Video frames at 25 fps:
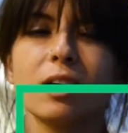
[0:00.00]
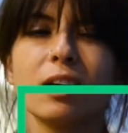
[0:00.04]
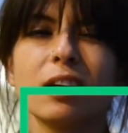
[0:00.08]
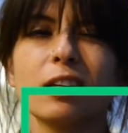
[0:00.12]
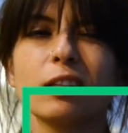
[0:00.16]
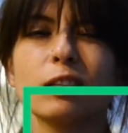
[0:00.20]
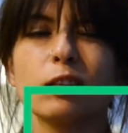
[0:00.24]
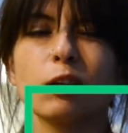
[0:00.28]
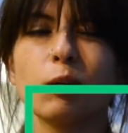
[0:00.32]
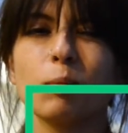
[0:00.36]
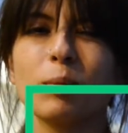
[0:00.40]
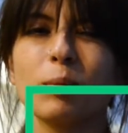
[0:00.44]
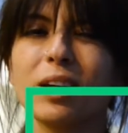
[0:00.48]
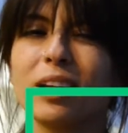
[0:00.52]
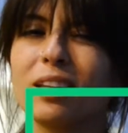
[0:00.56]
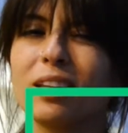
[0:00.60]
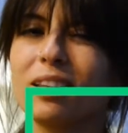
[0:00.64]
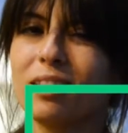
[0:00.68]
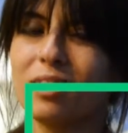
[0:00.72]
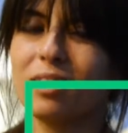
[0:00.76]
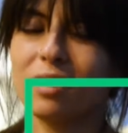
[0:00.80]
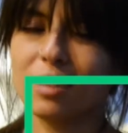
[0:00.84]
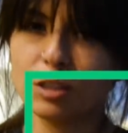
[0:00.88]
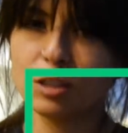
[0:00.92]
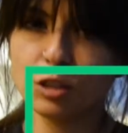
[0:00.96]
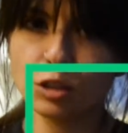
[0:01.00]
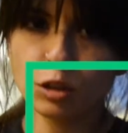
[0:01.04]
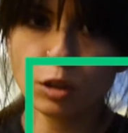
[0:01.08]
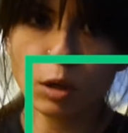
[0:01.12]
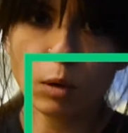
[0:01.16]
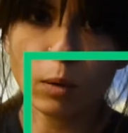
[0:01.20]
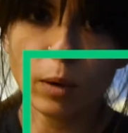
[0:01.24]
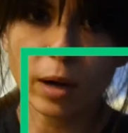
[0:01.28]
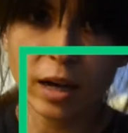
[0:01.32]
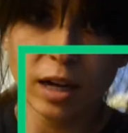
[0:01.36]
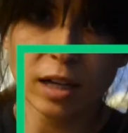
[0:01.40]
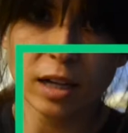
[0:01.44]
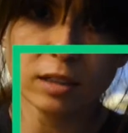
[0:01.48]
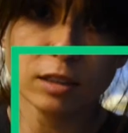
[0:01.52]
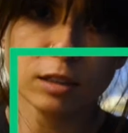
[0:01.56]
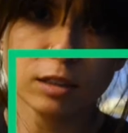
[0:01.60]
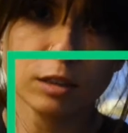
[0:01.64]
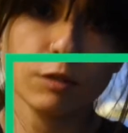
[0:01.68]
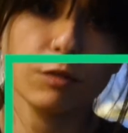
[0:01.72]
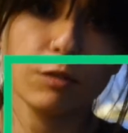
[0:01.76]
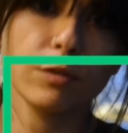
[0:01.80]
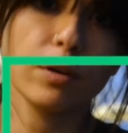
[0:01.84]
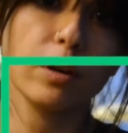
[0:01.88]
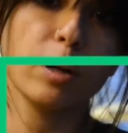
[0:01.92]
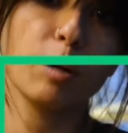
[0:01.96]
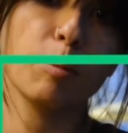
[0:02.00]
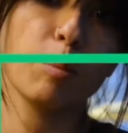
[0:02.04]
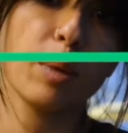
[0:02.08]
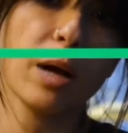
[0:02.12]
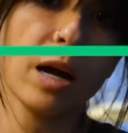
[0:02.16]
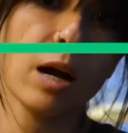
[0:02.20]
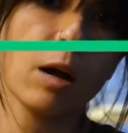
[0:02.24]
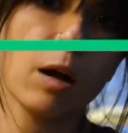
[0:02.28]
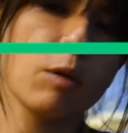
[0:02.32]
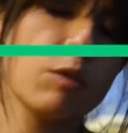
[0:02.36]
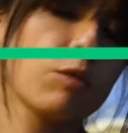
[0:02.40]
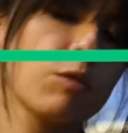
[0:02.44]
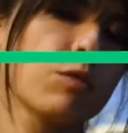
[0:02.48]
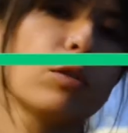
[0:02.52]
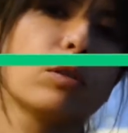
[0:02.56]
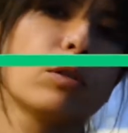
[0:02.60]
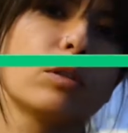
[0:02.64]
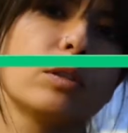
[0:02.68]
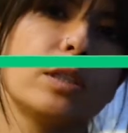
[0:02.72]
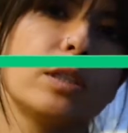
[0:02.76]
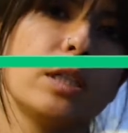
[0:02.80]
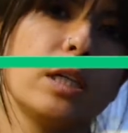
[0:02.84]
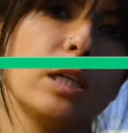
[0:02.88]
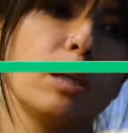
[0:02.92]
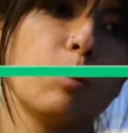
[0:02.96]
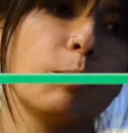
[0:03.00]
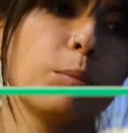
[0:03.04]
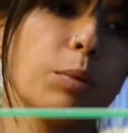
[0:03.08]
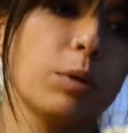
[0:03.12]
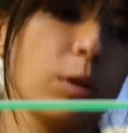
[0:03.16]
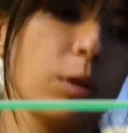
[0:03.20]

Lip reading: So the psoas is a very powerful, deep